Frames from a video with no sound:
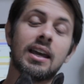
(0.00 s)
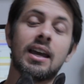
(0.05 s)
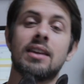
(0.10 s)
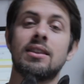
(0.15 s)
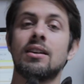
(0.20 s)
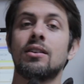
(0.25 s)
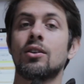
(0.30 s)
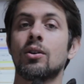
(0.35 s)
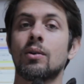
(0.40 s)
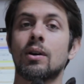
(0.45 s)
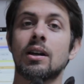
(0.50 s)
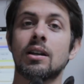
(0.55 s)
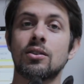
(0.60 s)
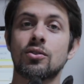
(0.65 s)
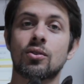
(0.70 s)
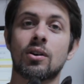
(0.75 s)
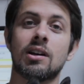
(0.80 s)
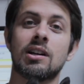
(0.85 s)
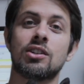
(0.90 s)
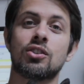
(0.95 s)
and then go ahead and
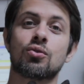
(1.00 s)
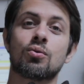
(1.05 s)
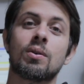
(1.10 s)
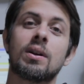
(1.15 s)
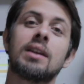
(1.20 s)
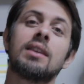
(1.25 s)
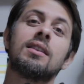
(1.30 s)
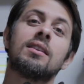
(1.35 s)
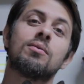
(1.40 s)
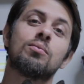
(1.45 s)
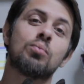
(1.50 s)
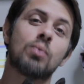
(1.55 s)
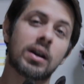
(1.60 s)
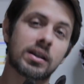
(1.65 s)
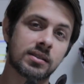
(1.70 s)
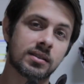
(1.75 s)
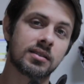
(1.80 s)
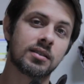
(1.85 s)
try and train the rest